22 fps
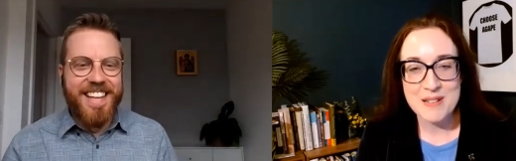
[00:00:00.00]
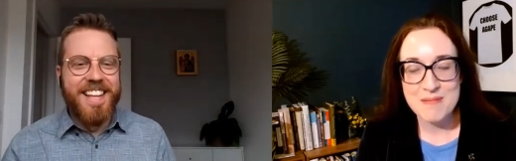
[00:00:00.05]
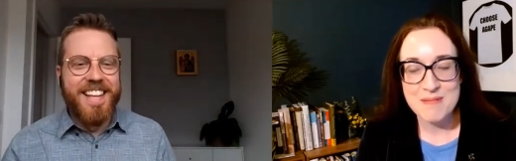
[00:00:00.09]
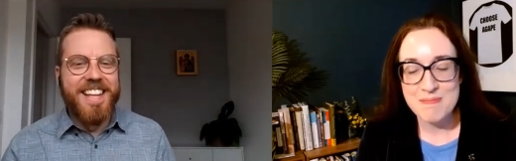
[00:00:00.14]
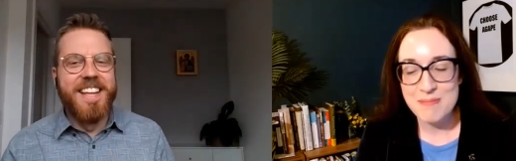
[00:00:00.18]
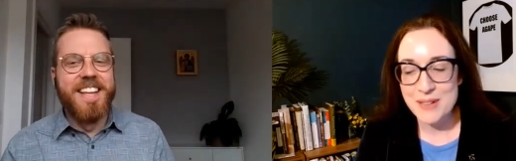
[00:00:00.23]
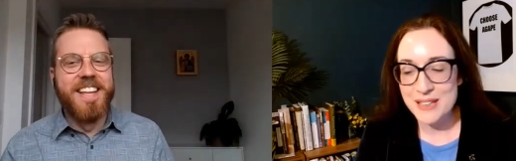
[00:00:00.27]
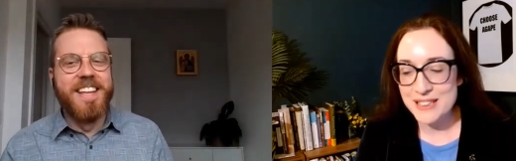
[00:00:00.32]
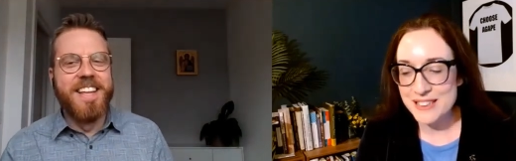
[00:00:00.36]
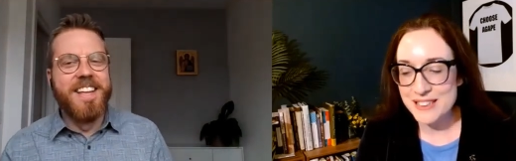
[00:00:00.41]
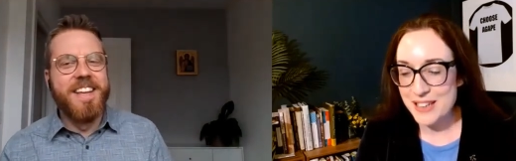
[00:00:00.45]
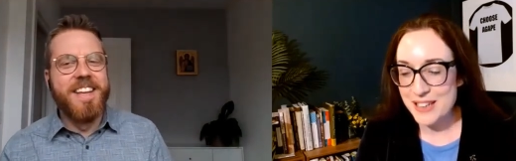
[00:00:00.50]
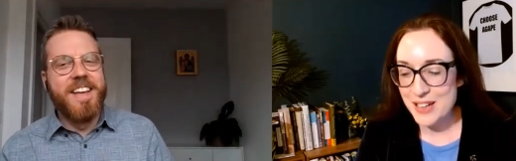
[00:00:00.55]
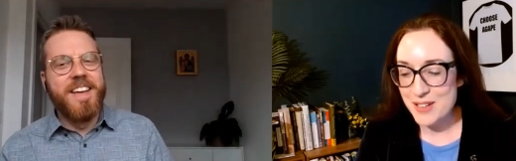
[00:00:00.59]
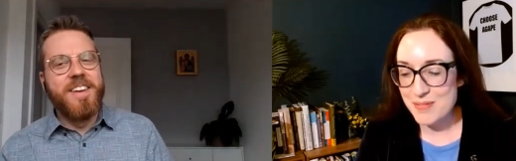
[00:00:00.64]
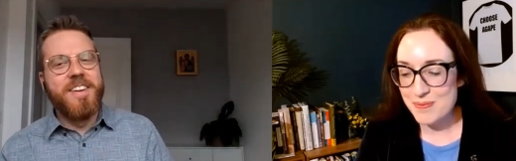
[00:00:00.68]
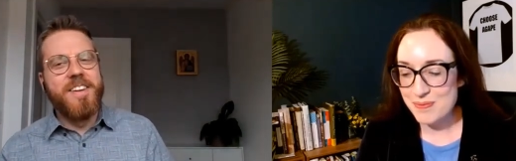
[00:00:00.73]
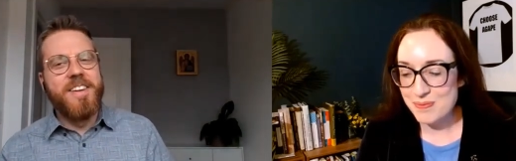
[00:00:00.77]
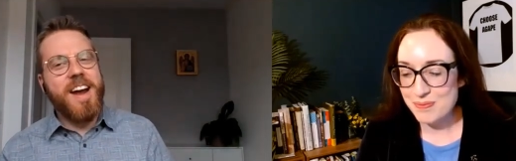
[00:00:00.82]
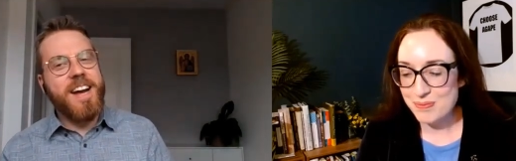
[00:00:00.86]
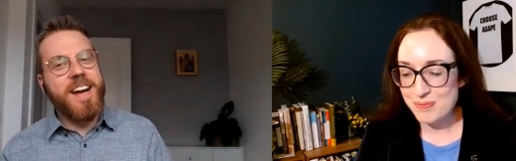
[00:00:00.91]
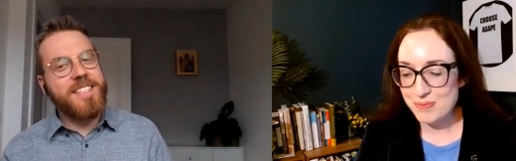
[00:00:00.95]
Speaker 1: But um,
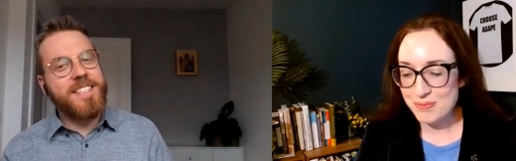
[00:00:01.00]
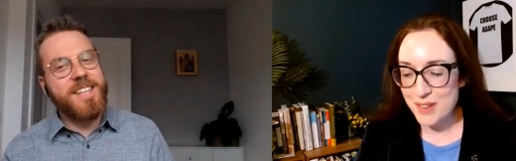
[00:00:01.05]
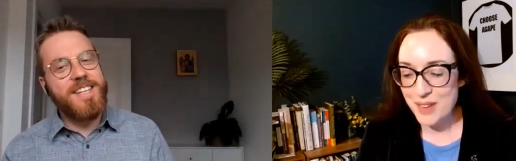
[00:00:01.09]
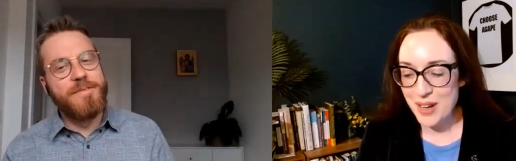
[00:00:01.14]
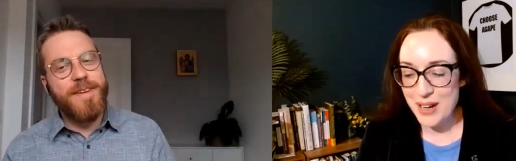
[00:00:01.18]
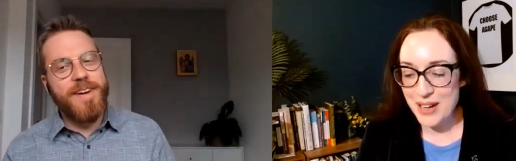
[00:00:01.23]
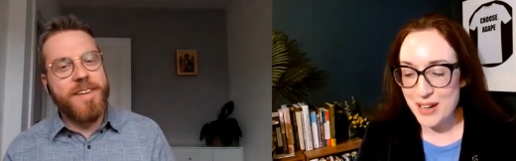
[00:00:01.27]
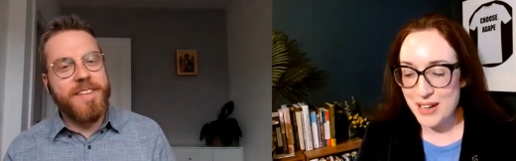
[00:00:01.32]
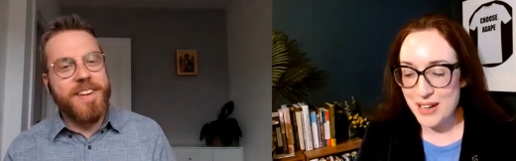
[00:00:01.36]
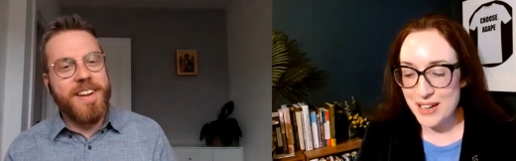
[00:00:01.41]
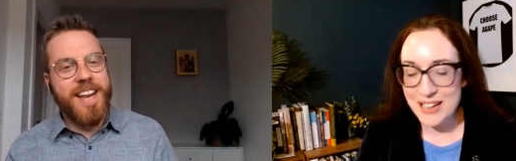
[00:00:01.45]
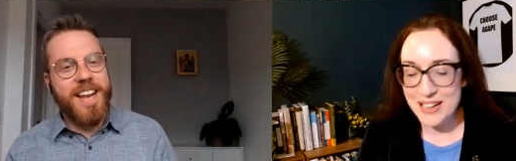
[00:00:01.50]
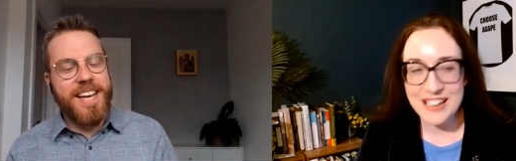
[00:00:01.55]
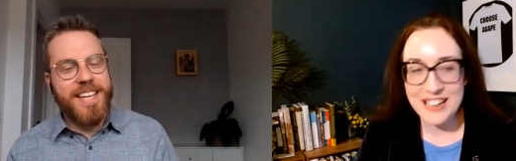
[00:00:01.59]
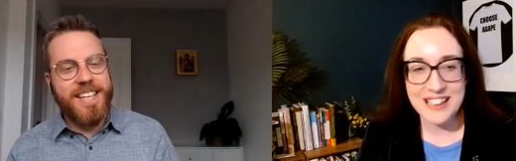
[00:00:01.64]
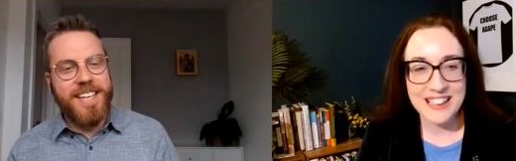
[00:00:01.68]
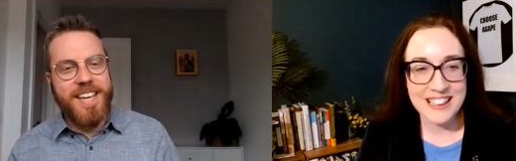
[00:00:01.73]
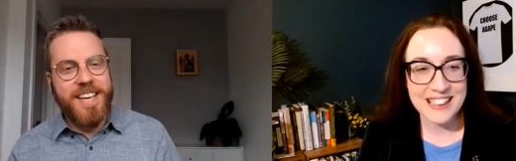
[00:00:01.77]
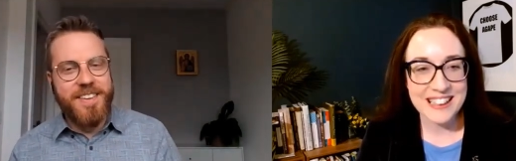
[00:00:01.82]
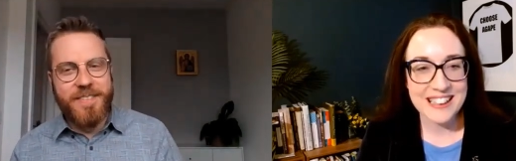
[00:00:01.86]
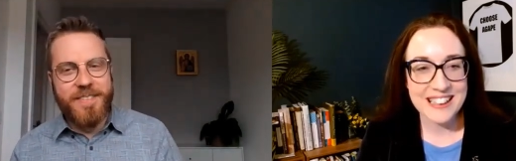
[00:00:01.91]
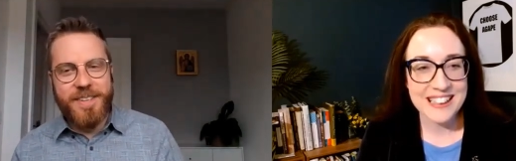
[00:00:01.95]
Speaker 2: you're actually very
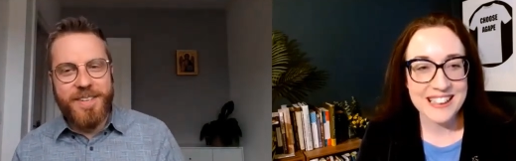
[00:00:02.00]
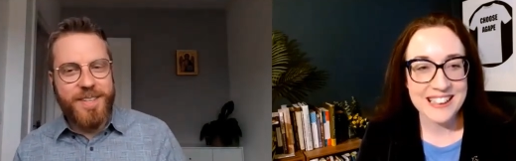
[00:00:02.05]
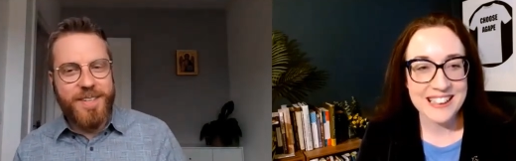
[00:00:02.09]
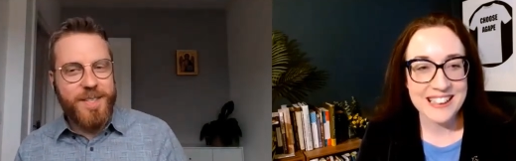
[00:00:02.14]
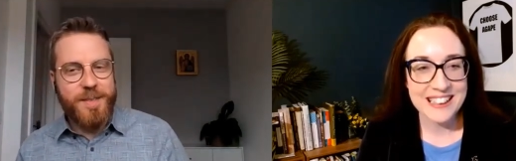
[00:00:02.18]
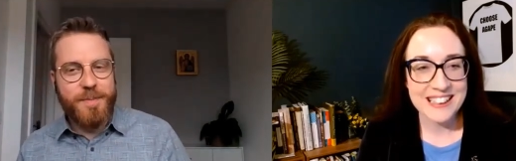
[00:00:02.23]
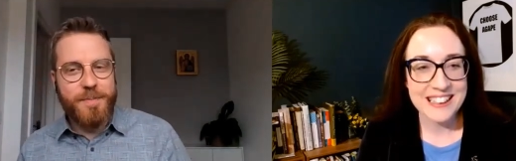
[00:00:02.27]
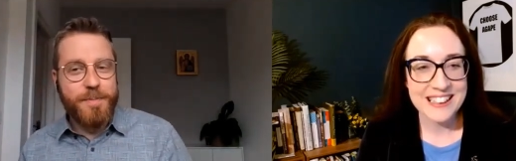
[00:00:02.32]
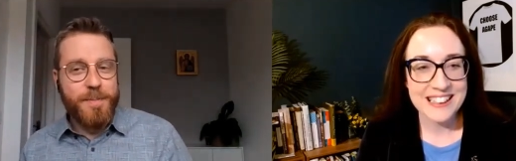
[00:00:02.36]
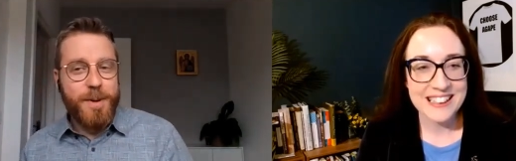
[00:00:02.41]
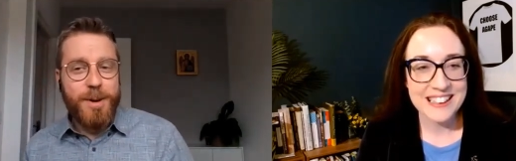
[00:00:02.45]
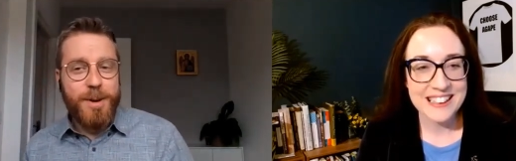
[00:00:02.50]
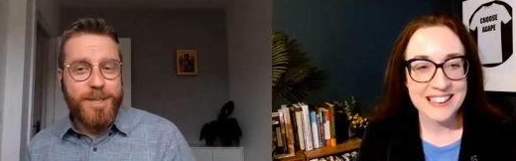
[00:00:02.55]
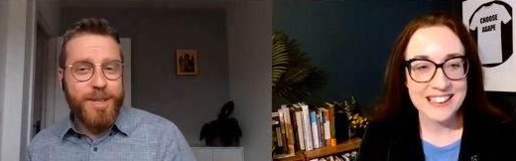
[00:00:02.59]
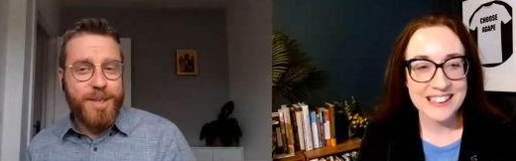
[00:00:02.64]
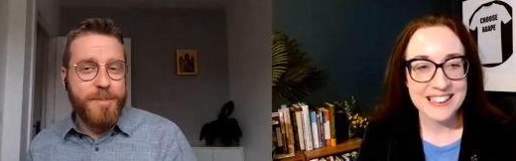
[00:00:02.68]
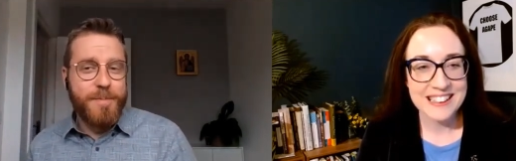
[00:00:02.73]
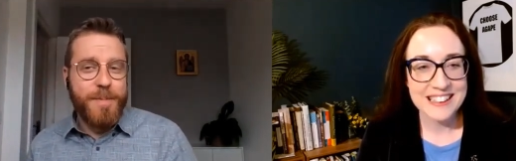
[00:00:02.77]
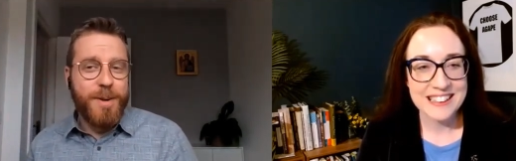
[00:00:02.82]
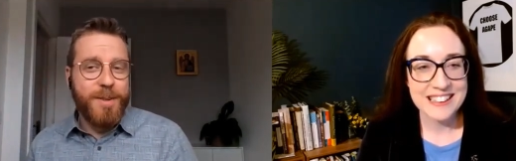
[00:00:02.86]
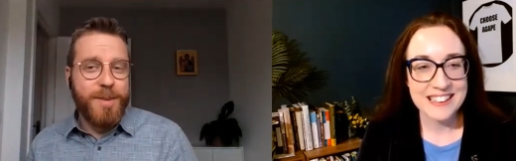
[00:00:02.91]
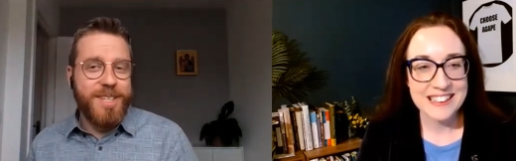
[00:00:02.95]
unlucky because
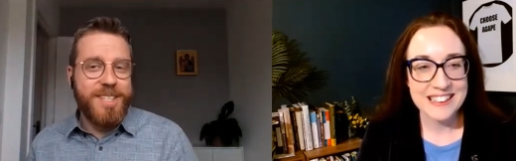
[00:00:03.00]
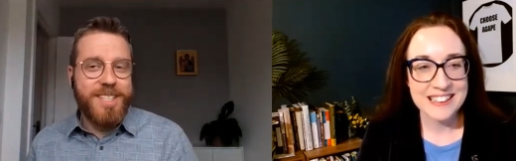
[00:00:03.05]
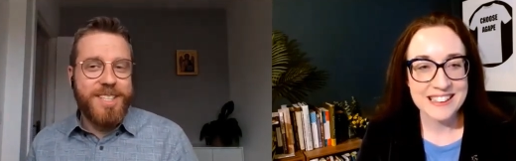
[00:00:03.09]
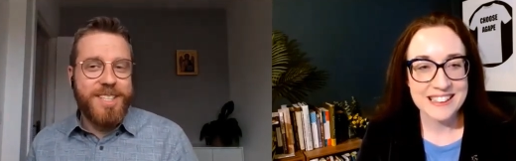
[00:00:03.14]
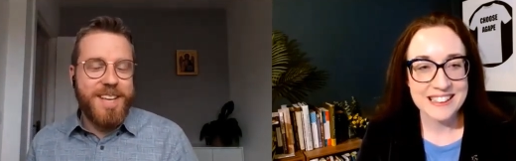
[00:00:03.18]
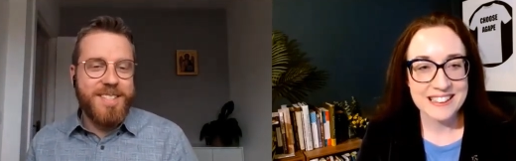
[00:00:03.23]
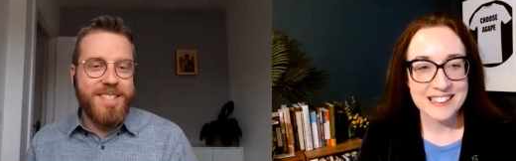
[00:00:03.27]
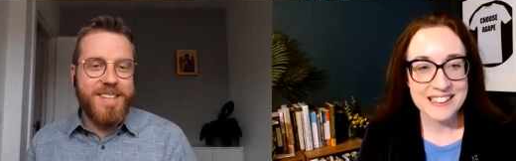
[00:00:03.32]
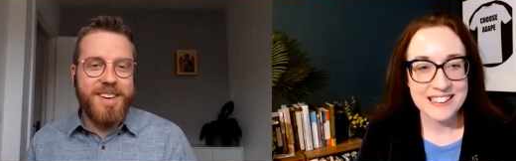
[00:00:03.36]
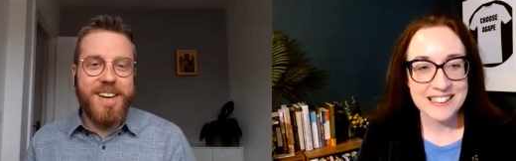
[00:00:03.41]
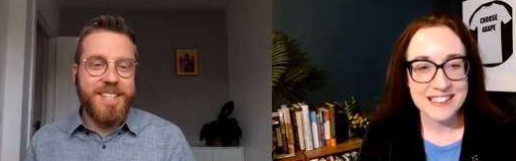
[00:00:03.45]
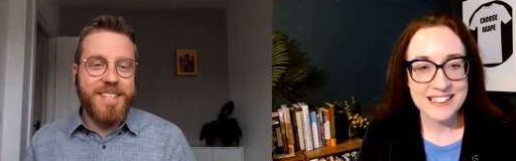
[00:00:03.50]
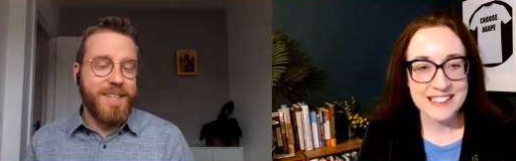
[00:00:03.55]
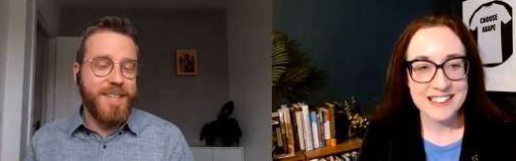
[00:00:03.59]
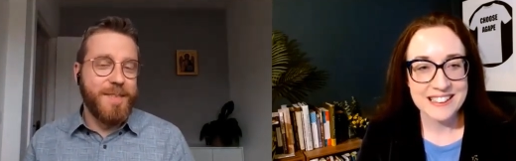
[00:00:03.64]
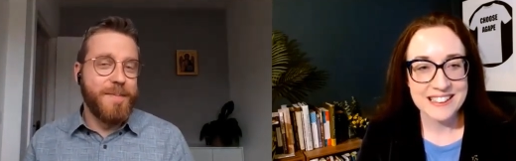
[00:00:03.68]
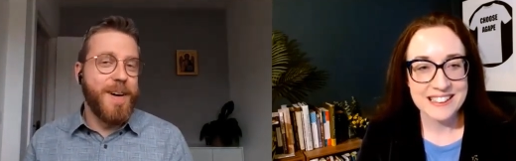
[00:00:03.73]
most of Polish names are